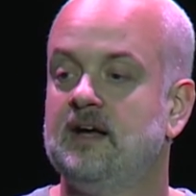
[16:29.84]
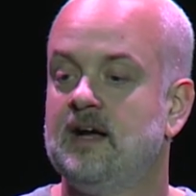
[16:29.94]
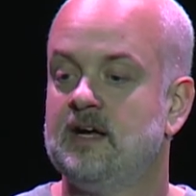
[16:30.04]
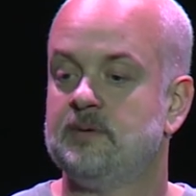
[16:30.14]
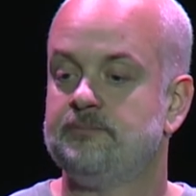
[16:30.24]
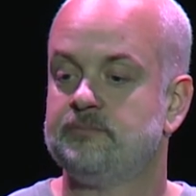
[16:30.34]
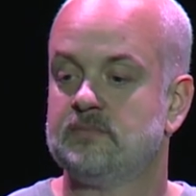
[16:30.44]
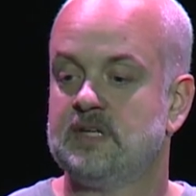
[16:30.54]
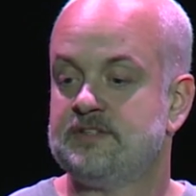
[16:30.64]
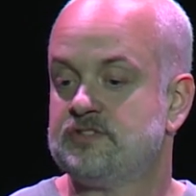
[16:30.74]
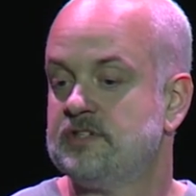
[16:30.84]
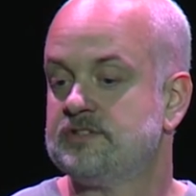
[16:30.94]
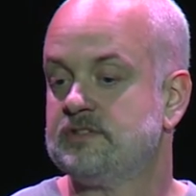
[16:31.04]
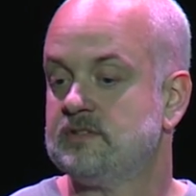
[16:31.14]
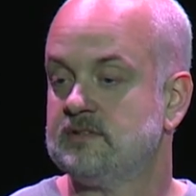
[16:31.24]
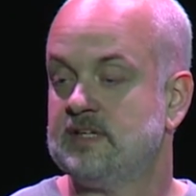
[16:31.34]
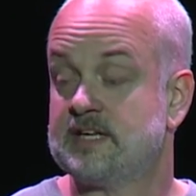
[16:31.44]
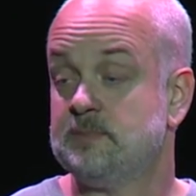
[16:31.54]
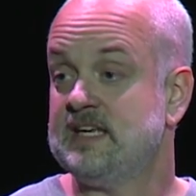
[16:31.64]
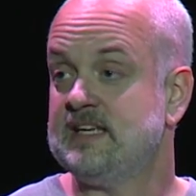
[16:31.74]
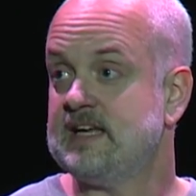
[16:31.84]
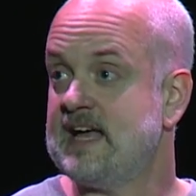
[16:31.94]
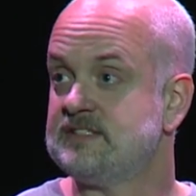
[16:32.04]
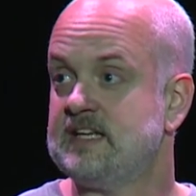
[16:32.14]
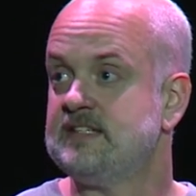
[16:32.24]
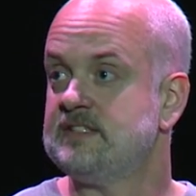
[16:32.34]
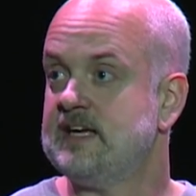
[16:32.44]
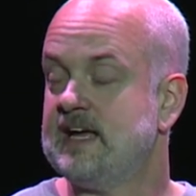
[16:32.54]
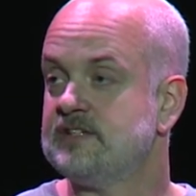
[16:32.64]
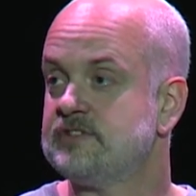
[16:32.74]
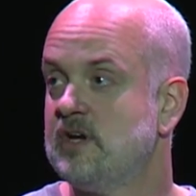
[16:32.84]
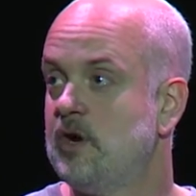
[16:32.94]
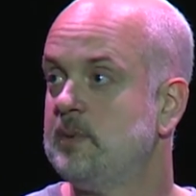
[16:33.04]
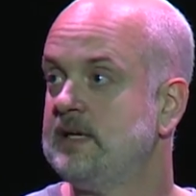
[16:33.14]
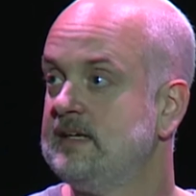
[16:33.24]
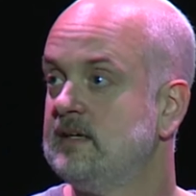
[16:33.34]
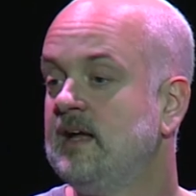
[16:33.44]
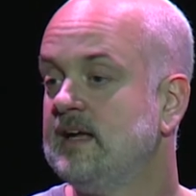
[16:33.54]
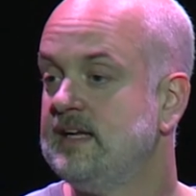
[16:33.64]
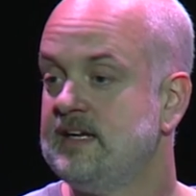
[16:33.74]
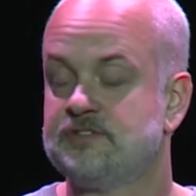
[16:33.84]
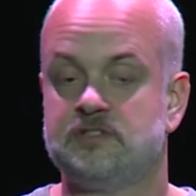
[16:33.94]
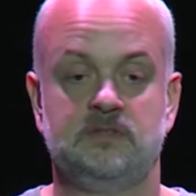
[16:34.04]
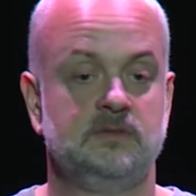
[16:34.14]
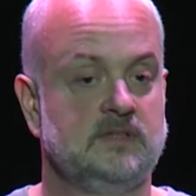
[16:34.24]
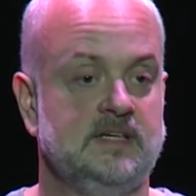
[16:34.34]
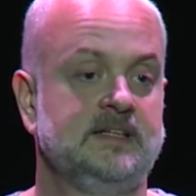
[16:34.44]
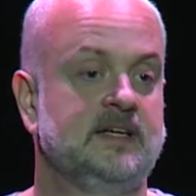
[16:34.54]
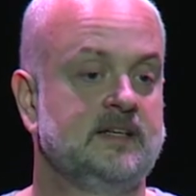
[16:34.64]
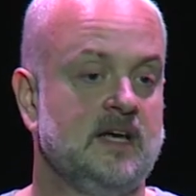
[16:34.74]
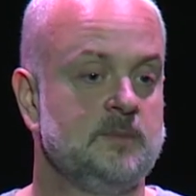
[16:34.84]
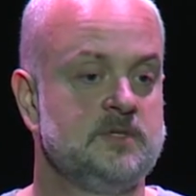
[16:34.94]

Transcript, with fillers: Um, it's just, it can be as easy as opening an issue in GitHub